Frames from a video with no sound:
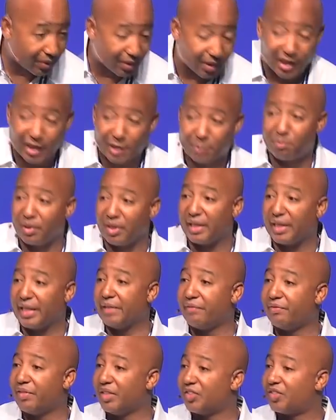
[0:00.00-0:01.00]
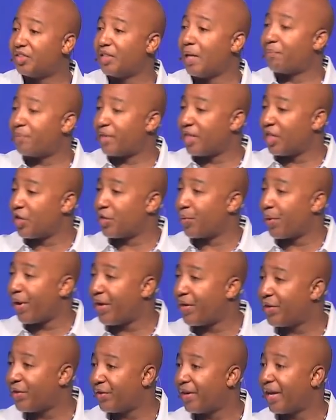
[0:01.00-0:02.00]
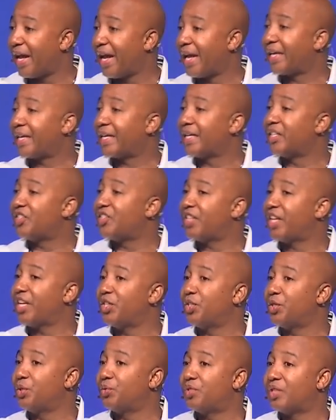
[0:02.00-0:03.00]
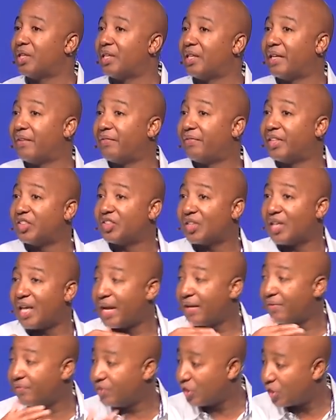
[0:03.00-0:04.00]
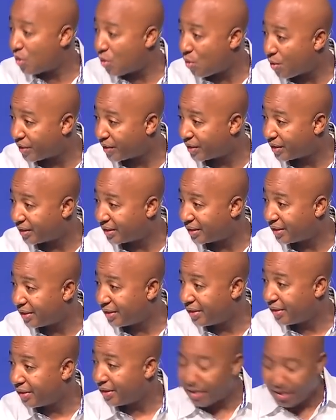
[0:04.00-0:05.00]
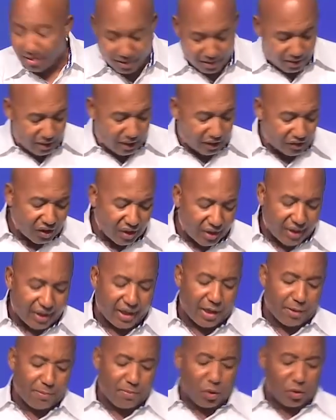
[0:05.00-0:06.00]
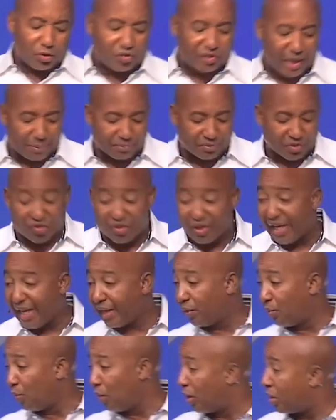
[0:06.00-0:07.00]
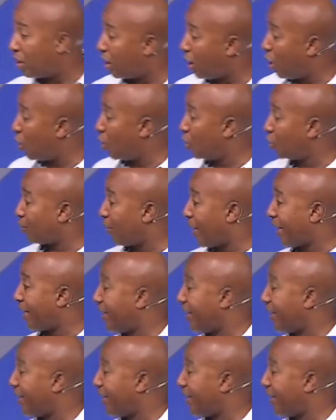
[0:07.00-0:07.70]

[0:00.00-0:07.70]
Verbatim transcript: He believed in something greater and continued to live his life accordingly. Let's look at Hebrews chapter 10, and we'll close right